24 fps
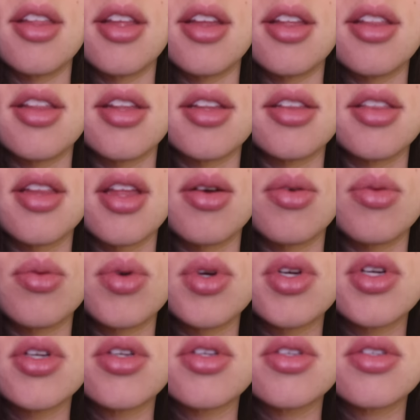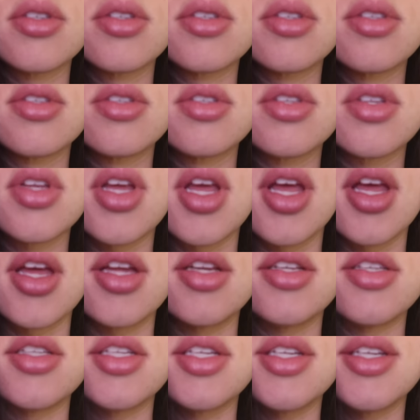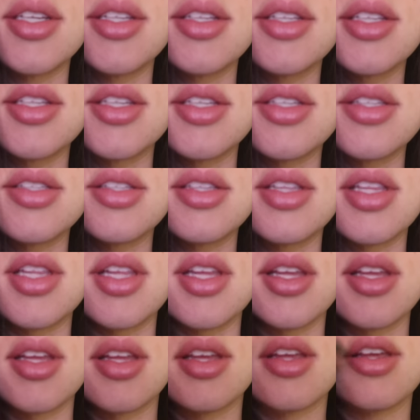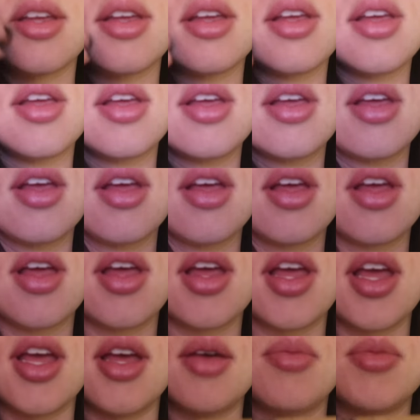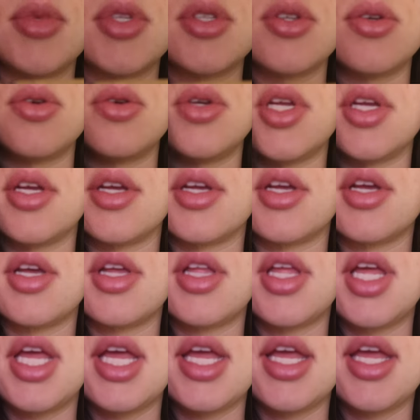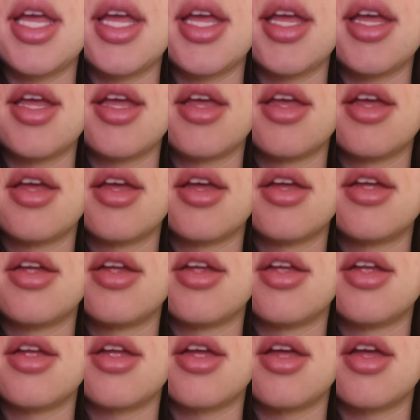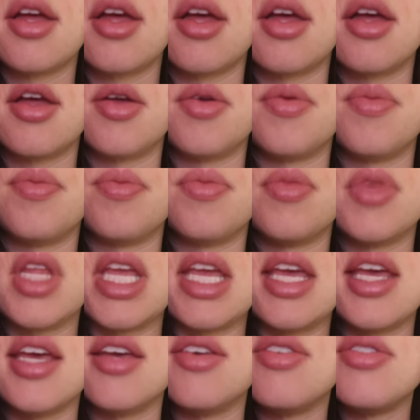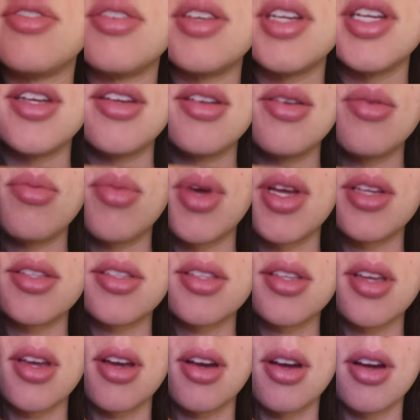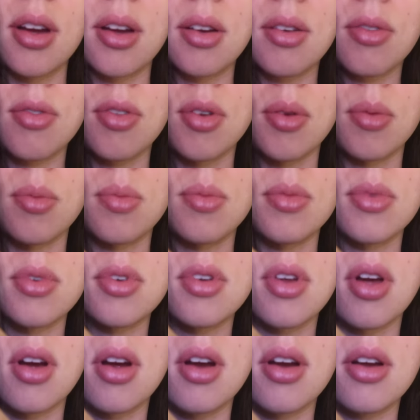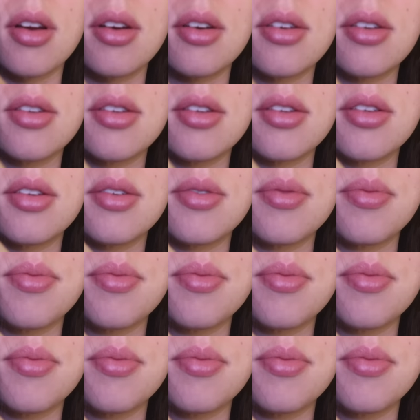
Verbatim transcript: that I think that works, and it is the Amazonian Clay um, Gifted Mascara from Tarte.